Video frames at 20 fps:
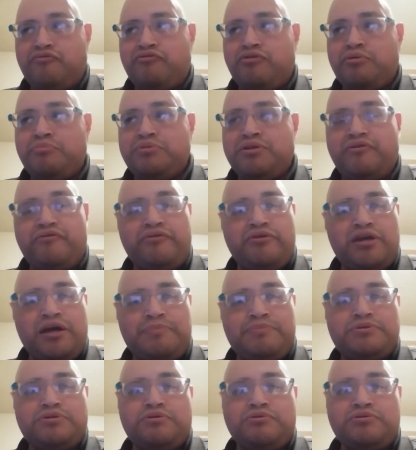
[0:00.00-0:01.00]
from different
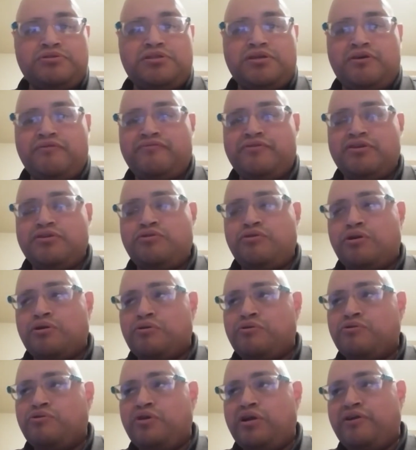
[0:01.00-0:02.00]
episodes of the
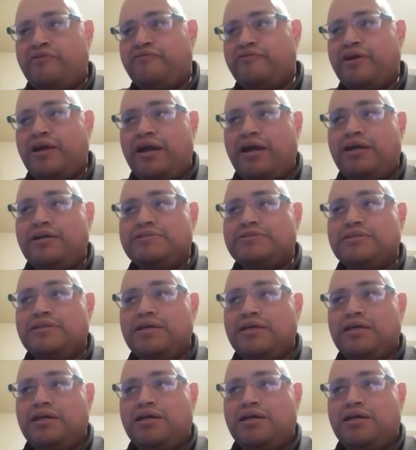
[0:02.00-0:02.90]
TuracoCreativeCast.